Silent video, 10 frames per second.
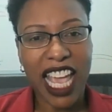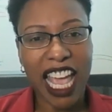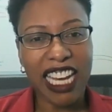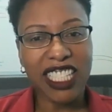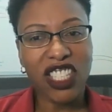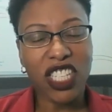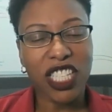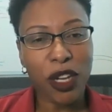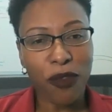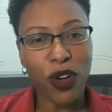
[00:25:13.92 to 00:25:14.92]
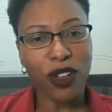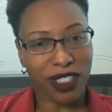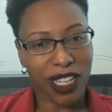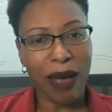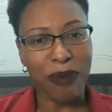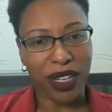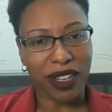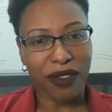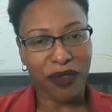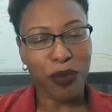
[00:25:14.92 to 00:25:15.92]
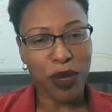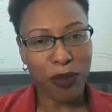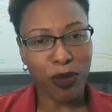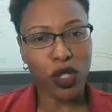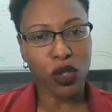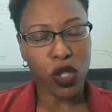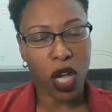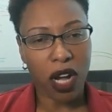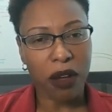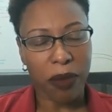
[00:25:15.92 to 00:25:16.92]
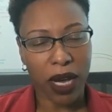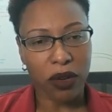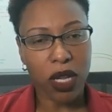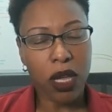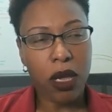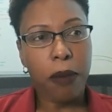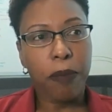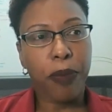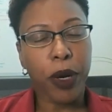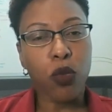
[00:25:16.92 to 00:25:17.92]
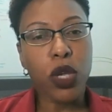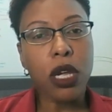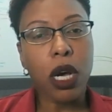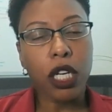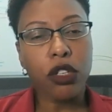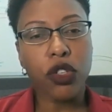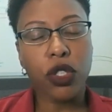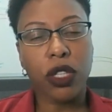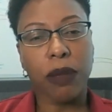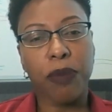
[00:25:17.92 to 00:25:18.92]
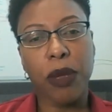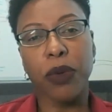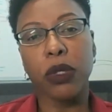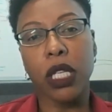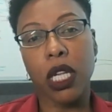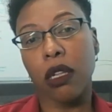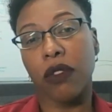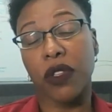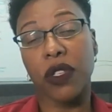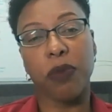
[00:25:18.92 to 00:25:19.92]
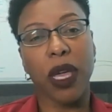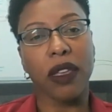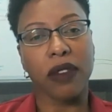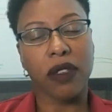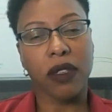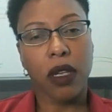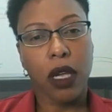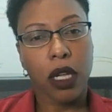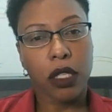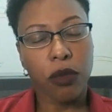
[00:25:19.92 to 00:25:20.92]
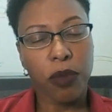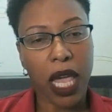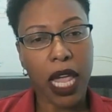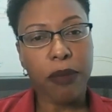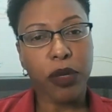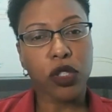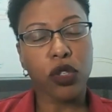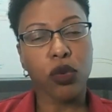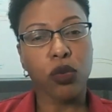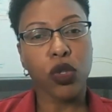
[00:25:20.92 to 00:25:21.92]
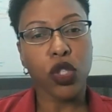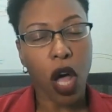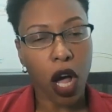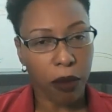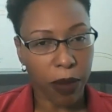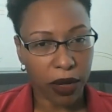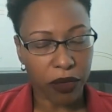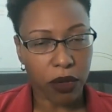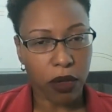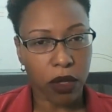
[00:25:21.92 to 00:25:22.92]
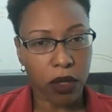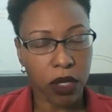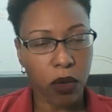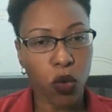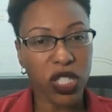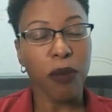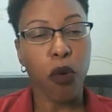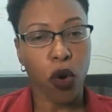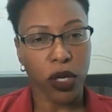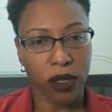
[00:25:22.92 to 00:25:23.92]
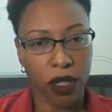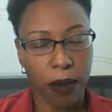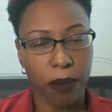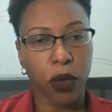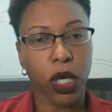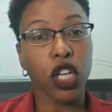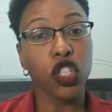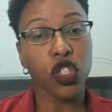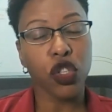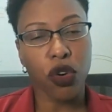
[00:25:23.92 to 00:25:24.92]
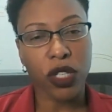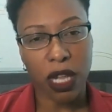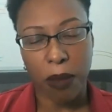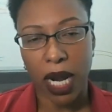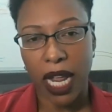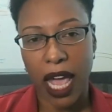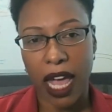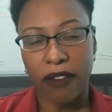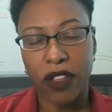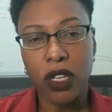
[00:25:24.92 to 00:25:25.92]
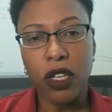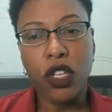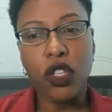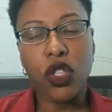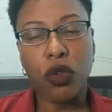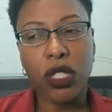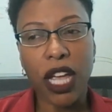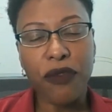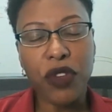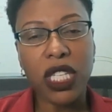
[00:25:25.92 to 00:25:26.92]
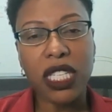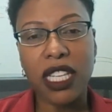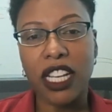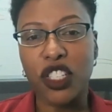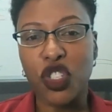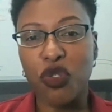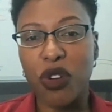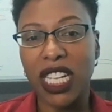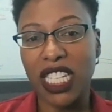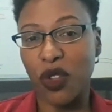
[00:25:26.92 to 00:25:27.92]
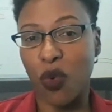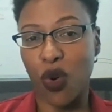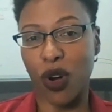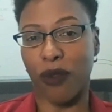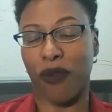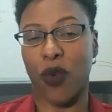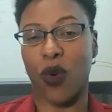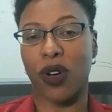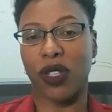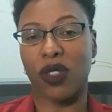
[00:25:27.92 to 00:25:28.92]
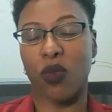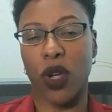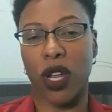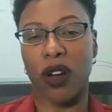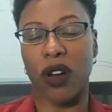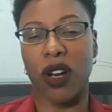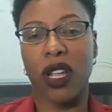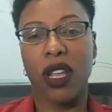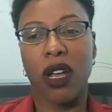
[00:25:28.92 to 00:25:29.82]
And it's a difficult topic for people to talk about, but we understood that people needed the space to be able to talk about what's important to them, what concerns they might have. So definitely seeing a trend in the workforce where